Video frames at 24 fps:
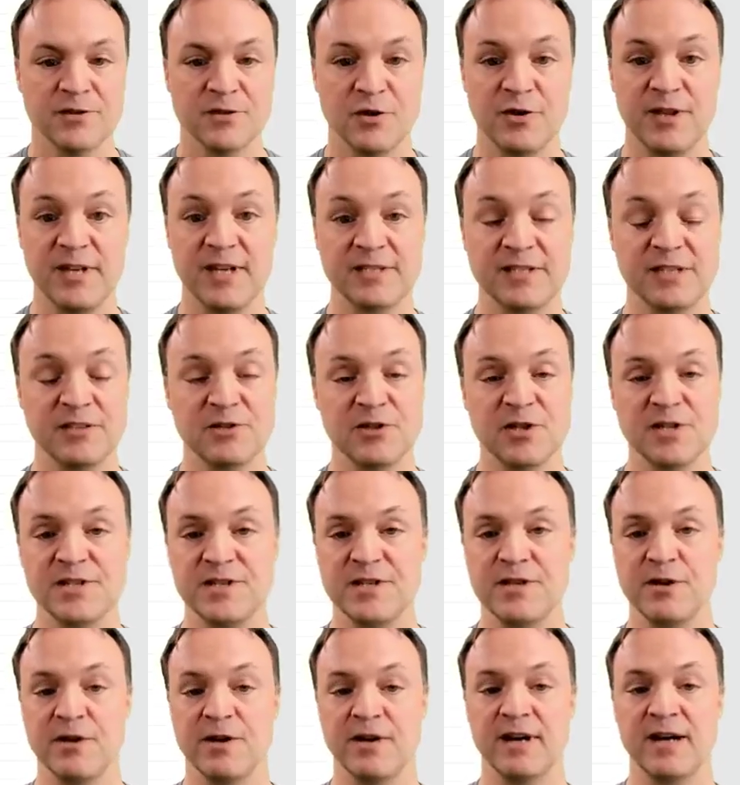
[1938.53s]
So this is
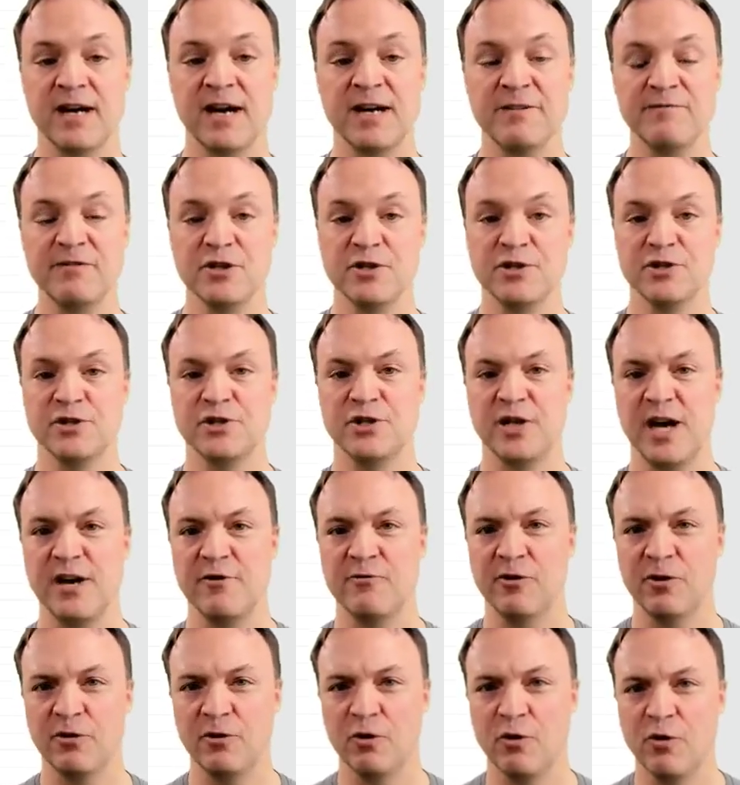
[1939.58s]
just your kind of your
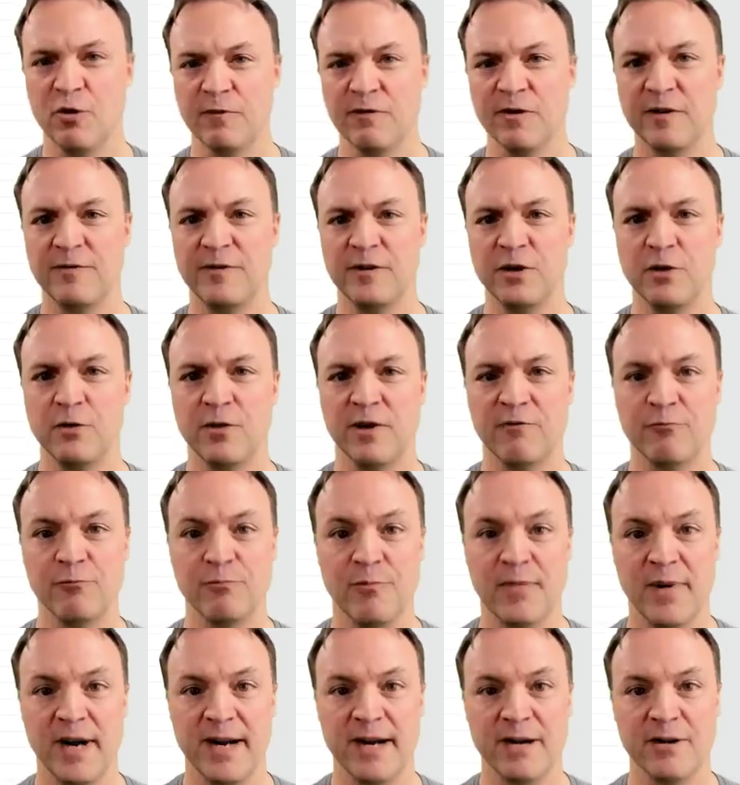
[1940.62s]
general overview of
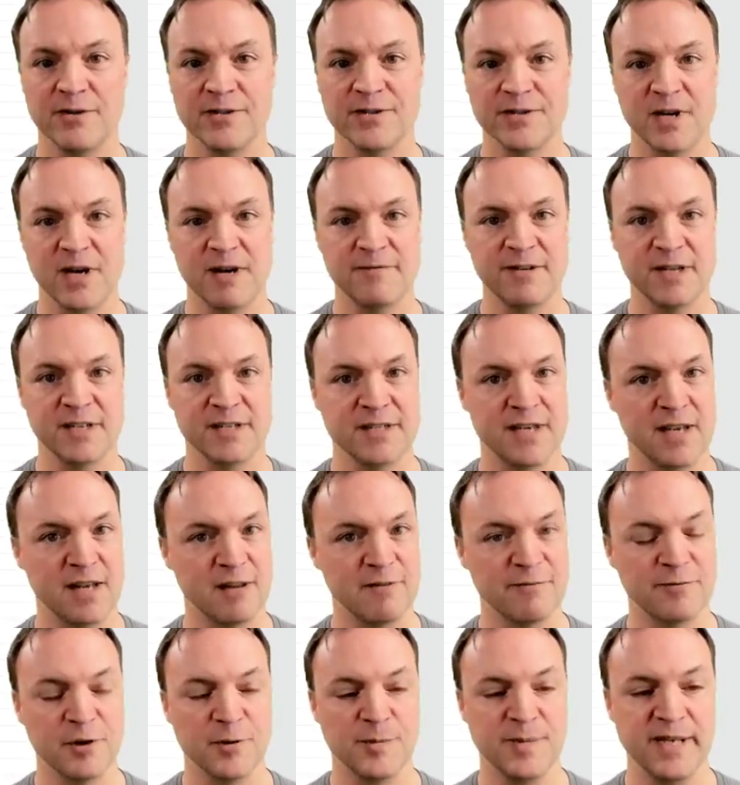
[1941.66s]
Microsoft Excel
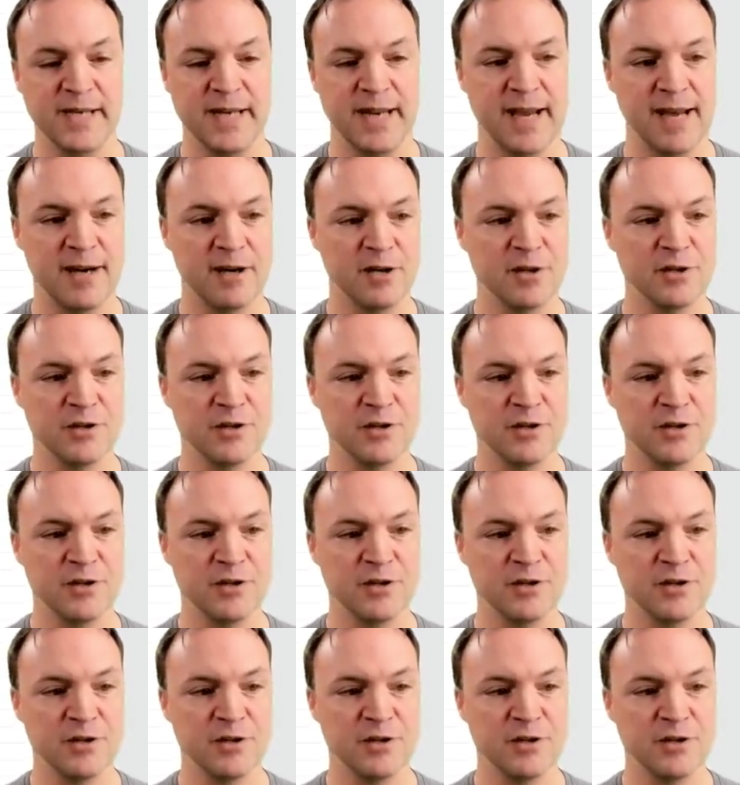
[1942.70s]
for beginner.